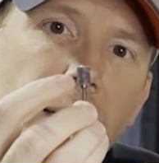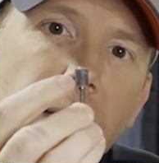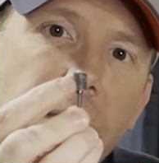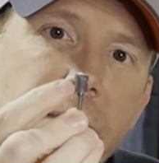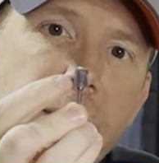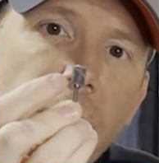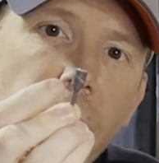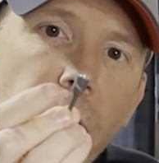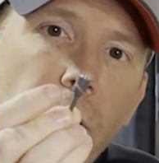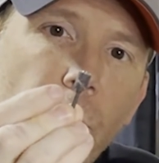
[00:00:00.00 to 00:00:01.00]
It's the
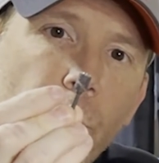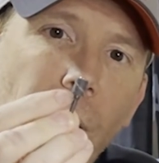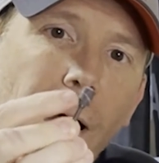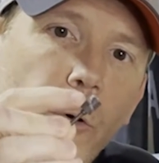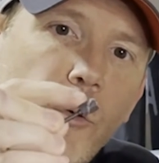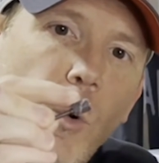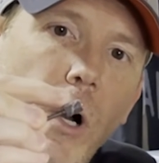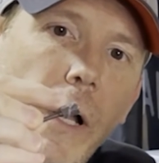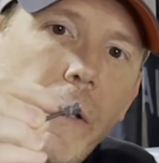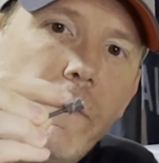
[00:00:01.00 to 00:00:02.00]
little round
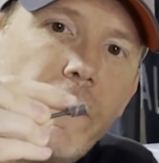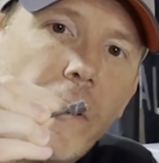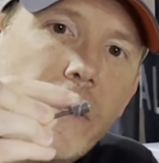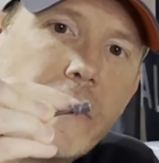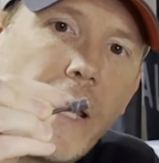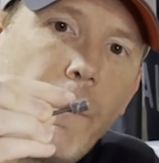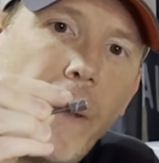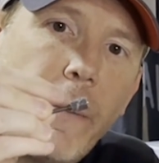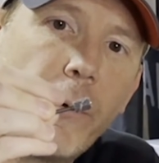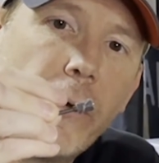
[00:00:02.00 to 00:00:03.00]
one, very
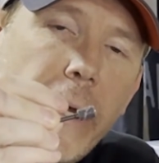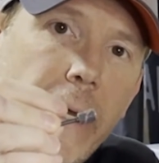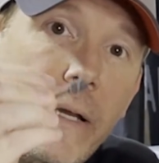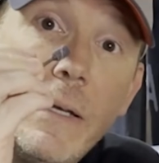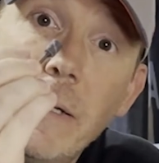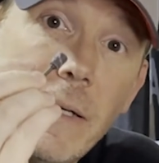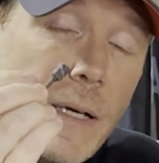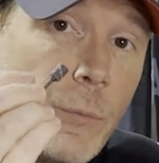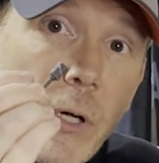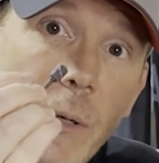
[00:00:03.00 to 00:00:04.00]
sandpapery,
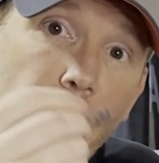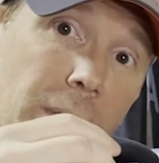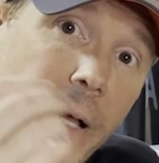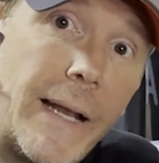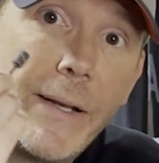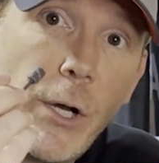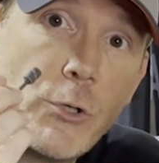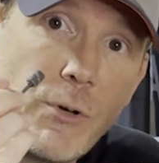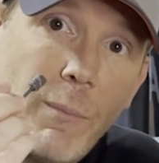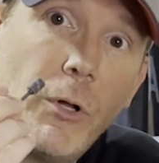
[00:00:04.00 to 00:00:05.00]
and we're going to put that in our
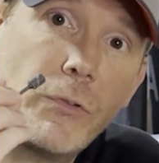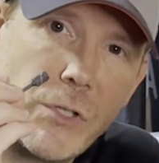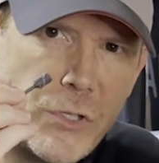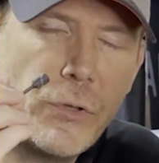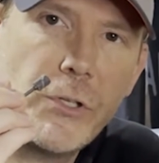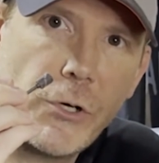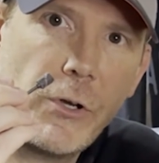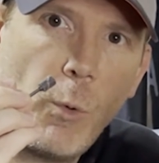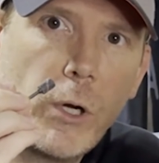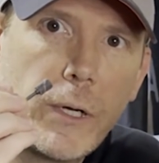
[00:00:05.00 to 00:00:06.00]
Dremel to do the dirty work.